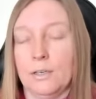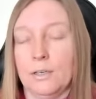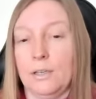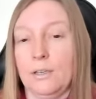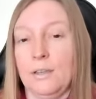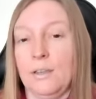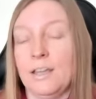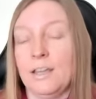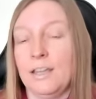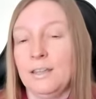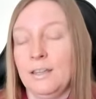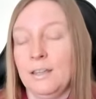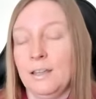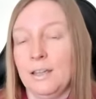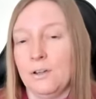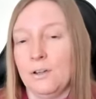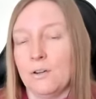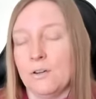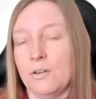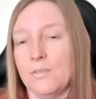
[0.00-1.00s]
and then
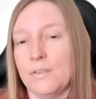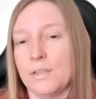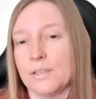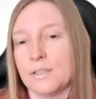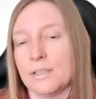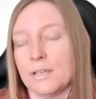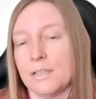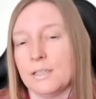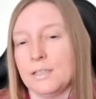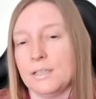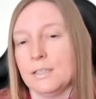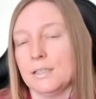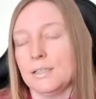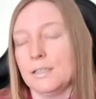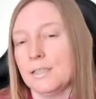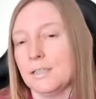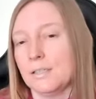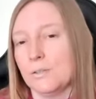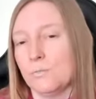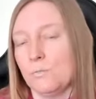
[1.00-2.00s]
let go of this idea
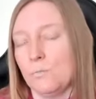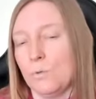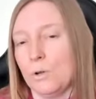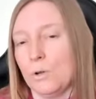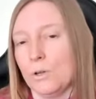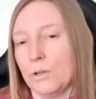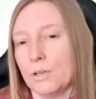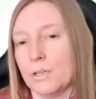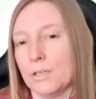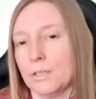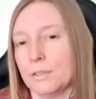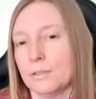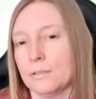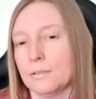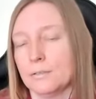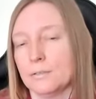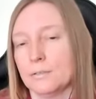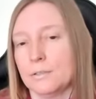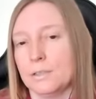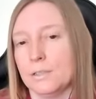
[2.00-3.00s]
isn't working.
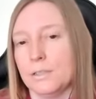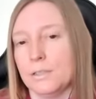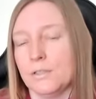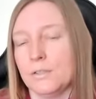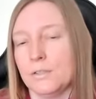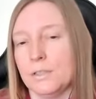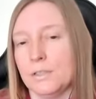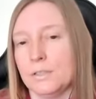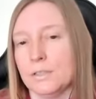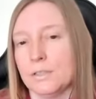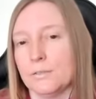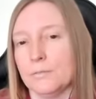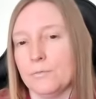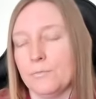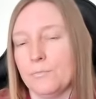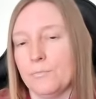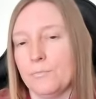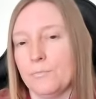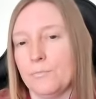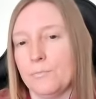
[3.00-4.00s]
Can you see that?
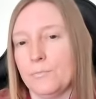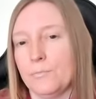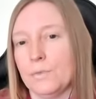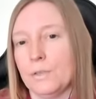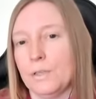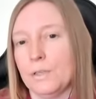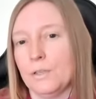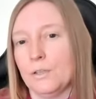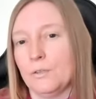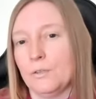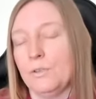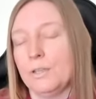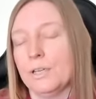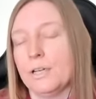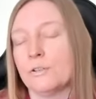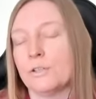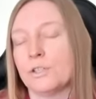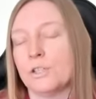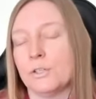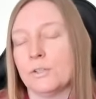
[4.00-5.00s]
Mm-hmm
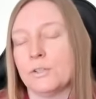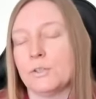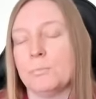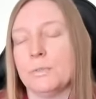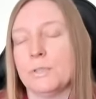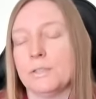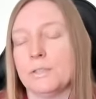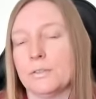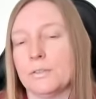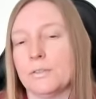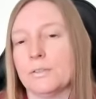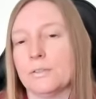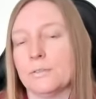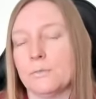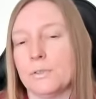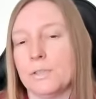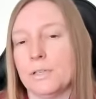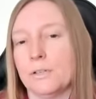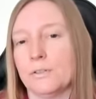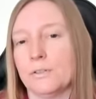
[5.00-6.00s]
without when, judgment
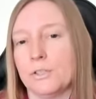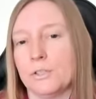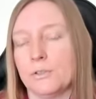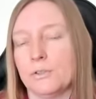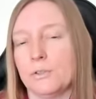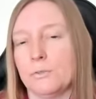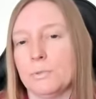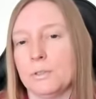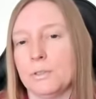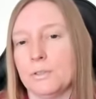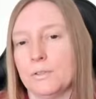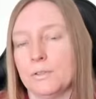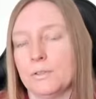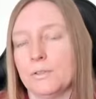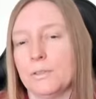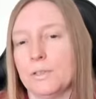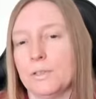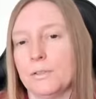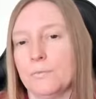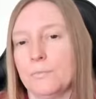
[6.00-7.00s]
without judgment
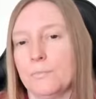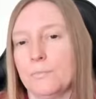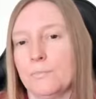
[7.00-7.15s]
yeah